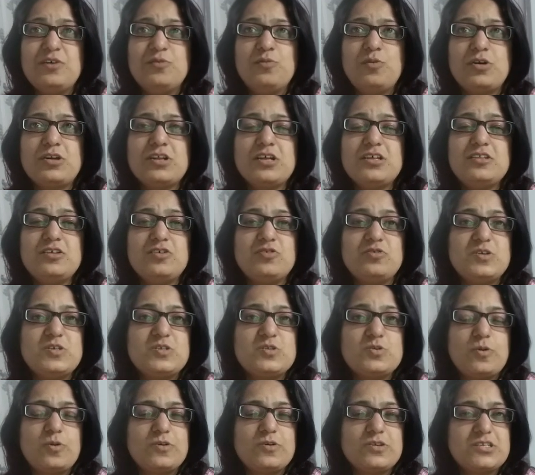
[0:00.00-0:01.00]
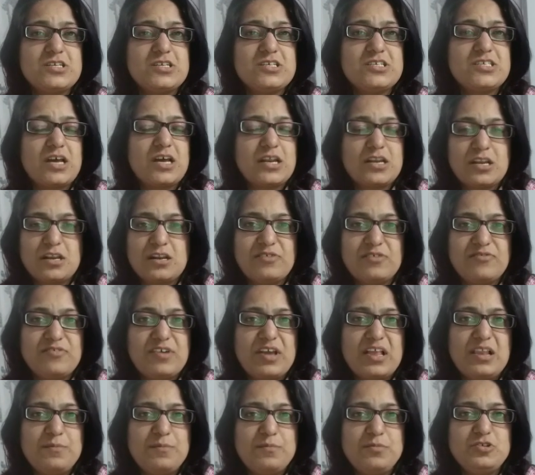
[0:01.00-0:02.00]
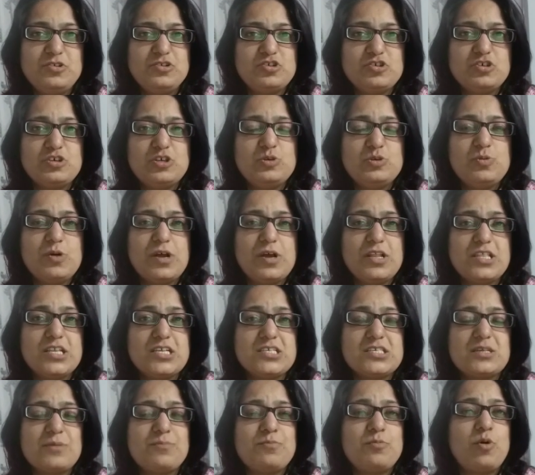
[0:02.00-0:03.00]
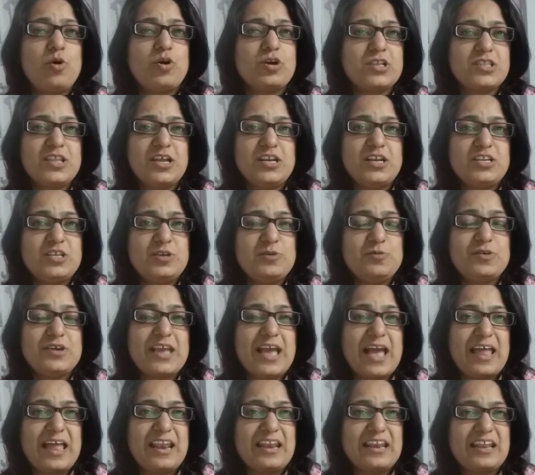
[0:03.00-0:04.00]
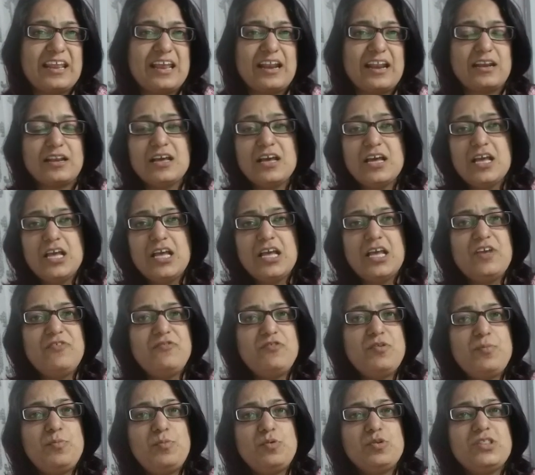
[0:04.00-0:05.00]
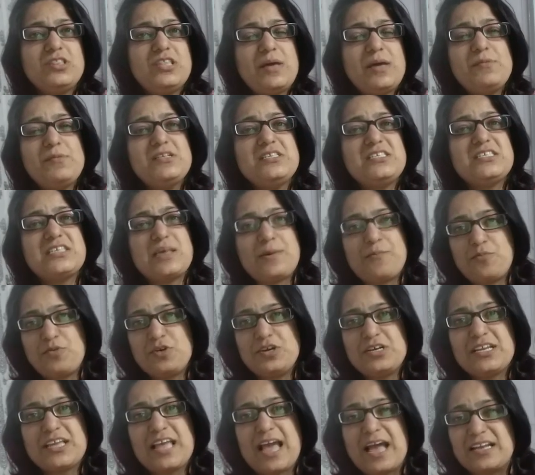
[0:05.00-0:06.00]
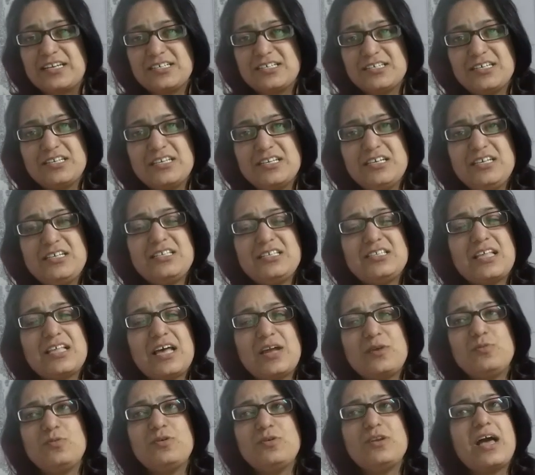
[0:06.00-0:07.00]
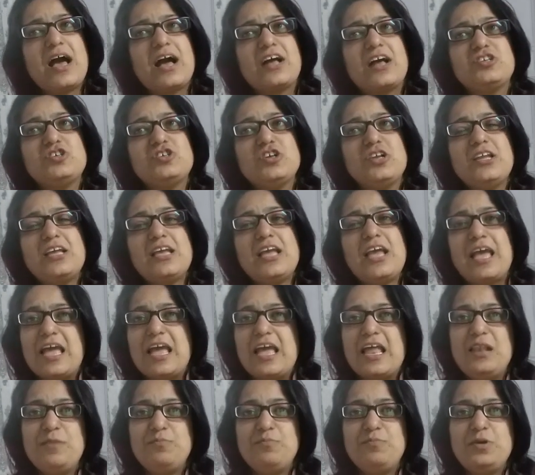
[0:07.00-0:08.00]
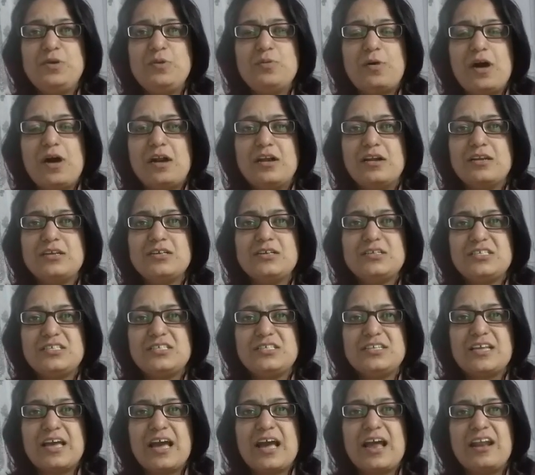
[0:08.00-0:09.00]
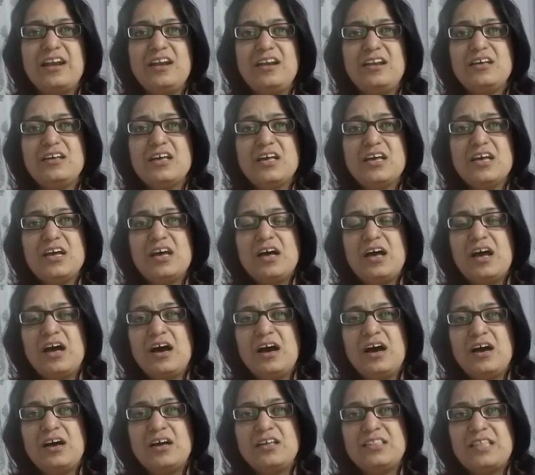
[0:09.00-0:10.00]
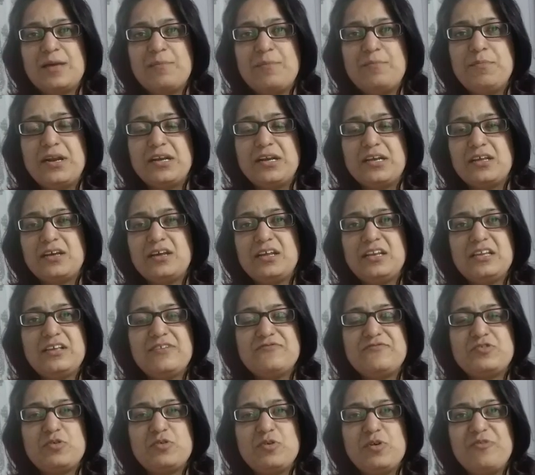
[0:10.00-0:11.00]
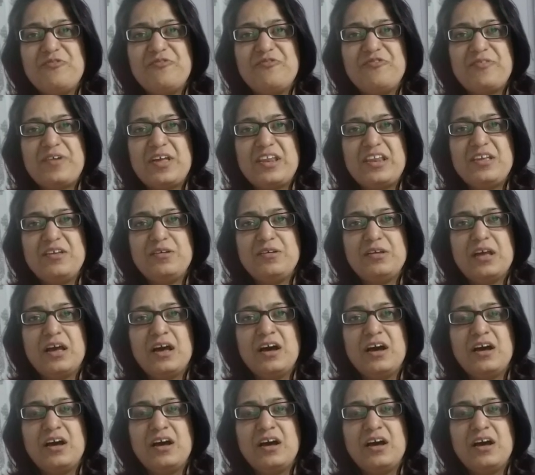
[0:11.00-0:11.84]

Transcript: what are the resources that are available to you and the support that you can get. If you put them in separate categories, that would actually help you understand them better and gives you a very